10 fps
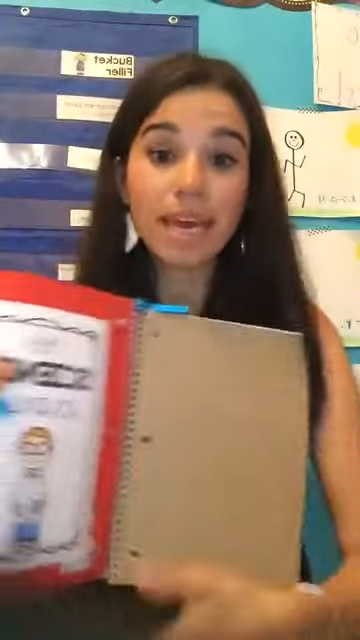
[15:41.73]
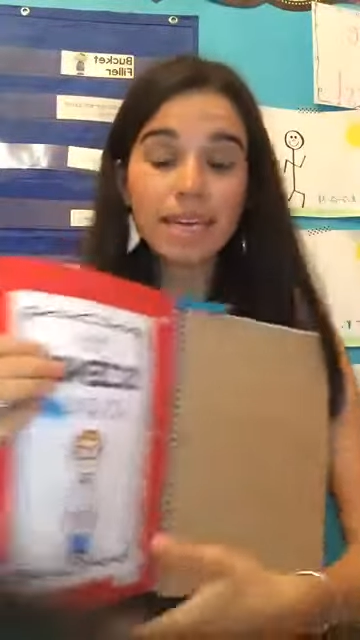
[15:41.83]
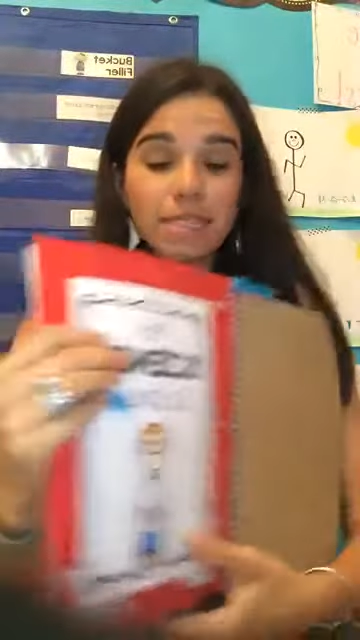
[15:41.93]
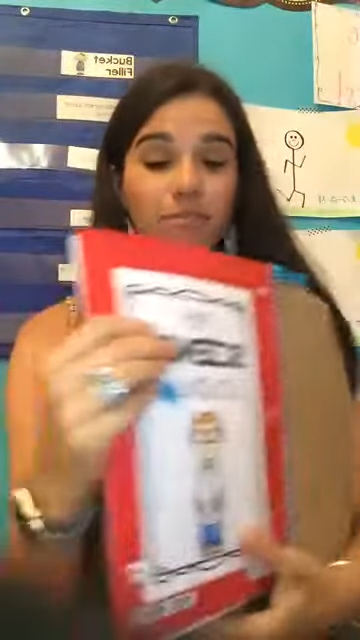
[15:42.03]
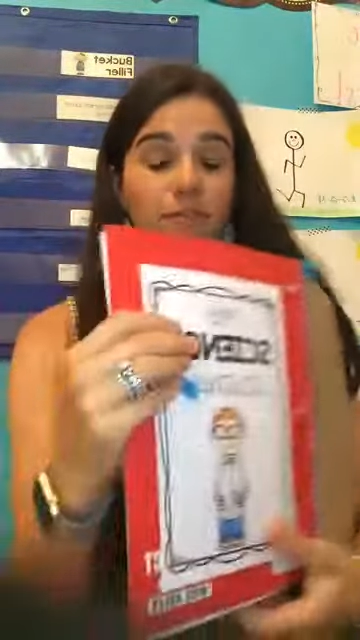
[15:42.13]

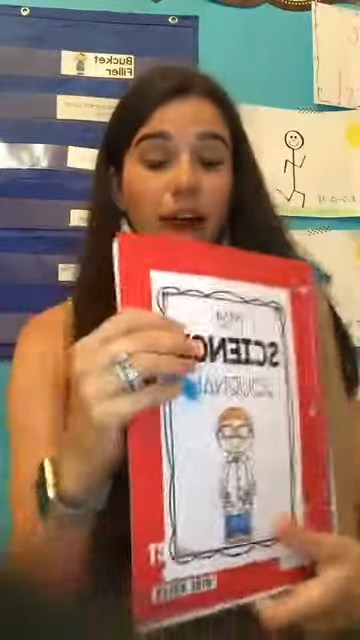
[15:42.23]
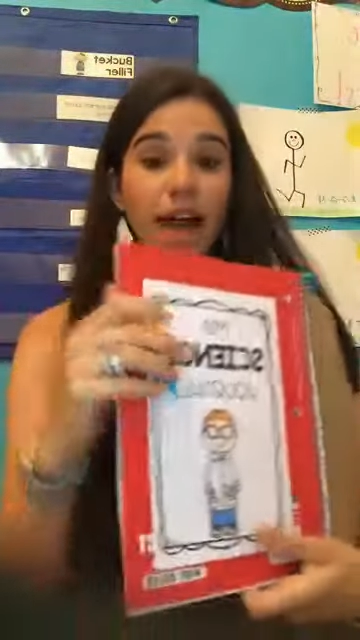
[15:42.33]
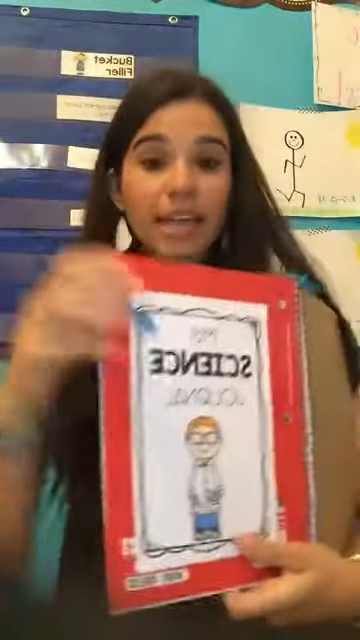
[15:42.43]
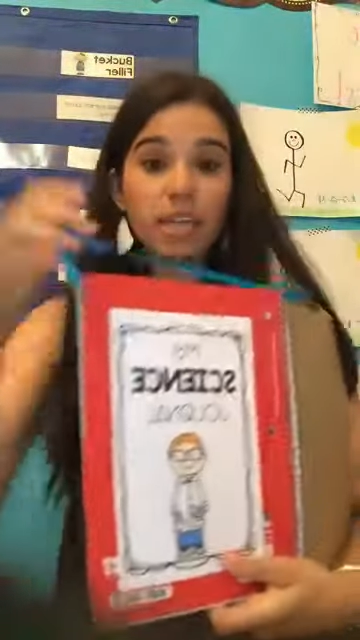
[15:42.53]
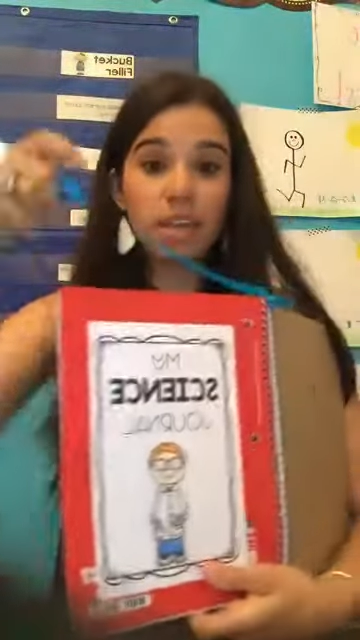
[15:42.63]

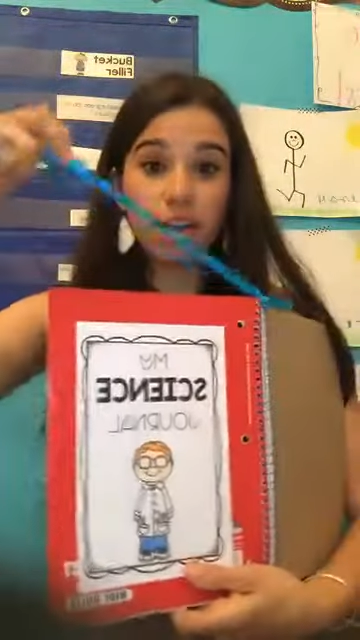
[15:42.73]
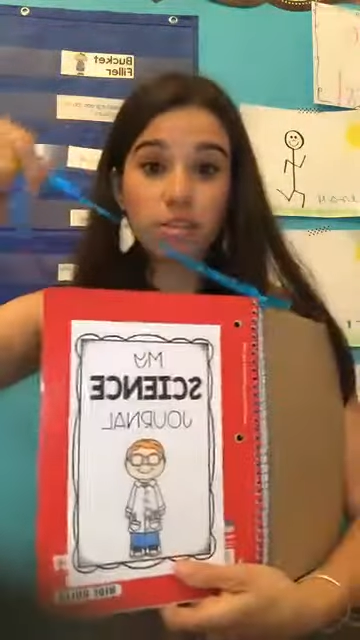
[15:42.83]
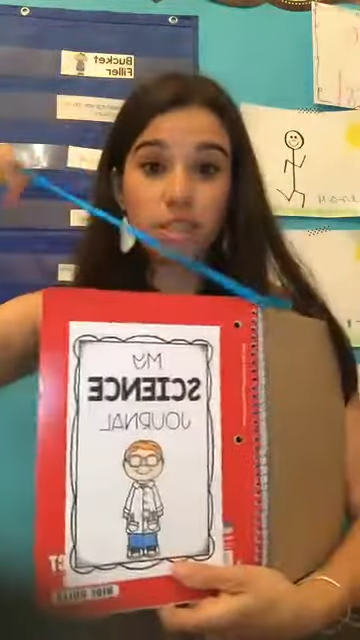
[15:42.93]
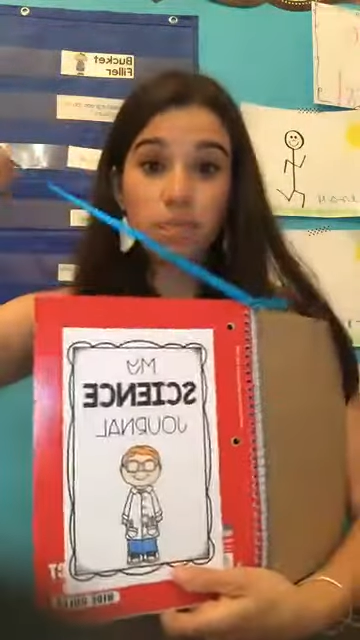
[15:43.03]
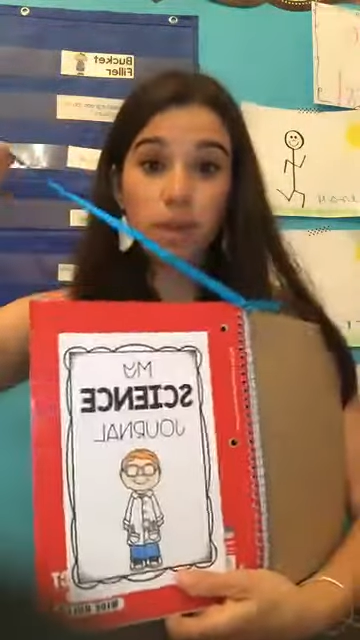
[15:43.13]
find their
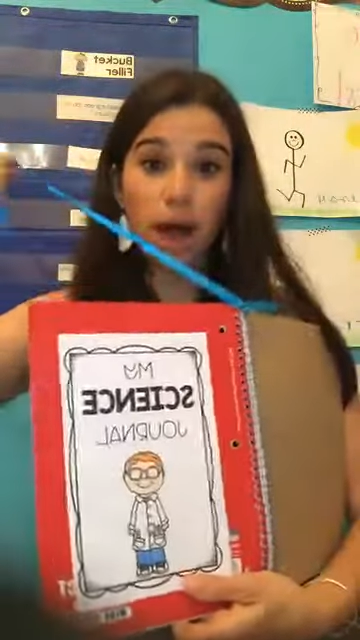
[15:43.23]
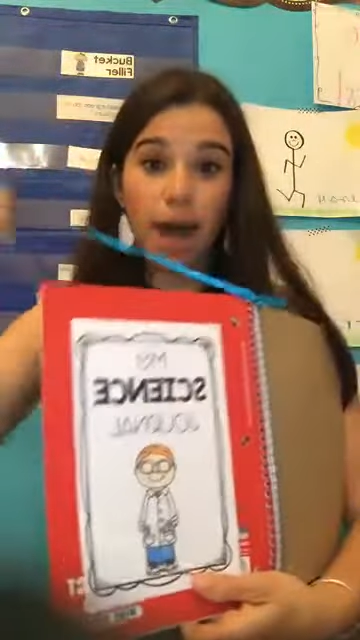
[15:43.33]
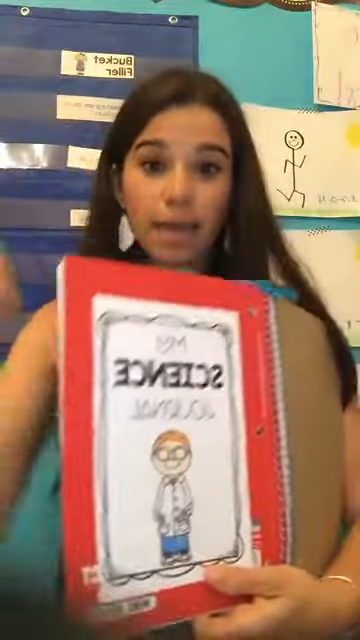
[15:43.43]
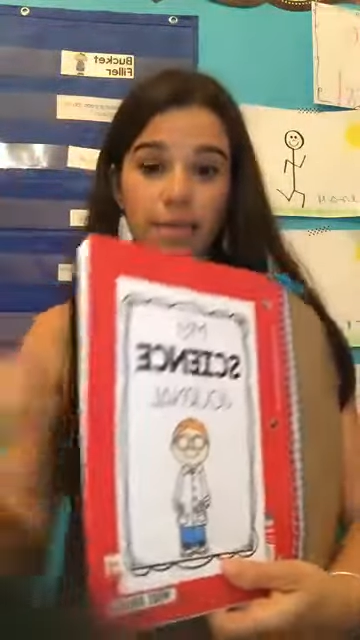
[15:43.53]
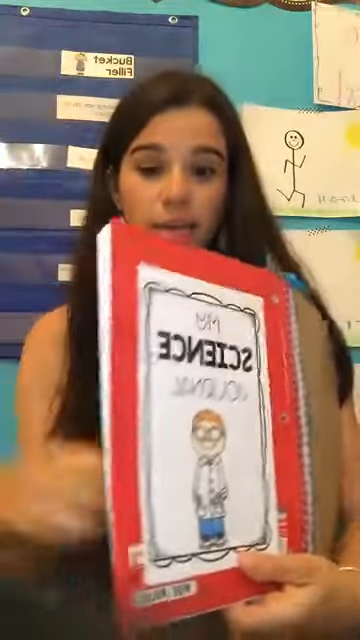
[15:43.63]

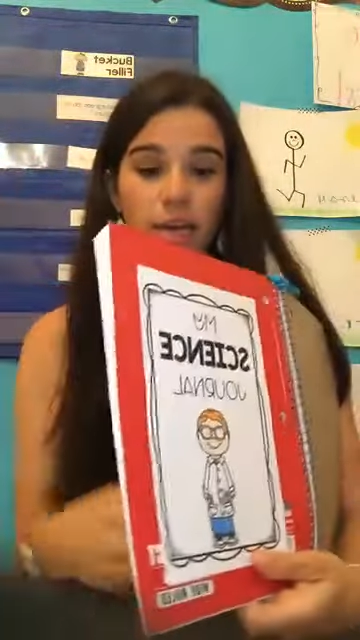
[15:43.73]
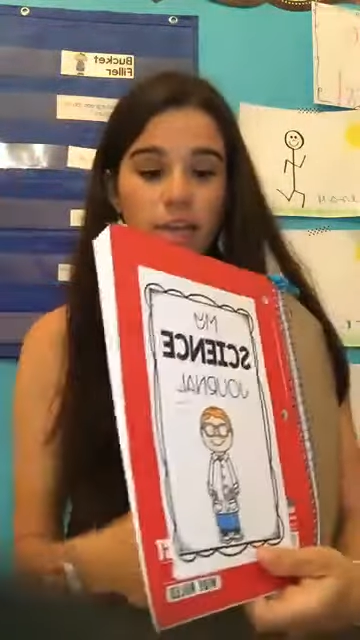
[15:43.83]
spot.